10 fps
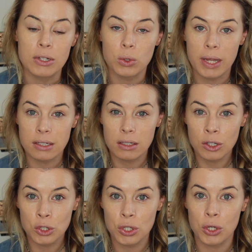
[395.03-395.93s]
I don't like to
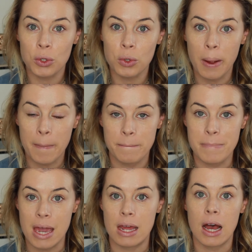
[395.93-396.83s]
look too
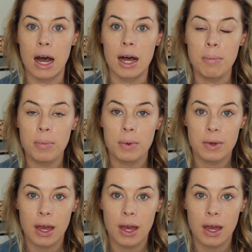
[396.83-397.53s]
made up.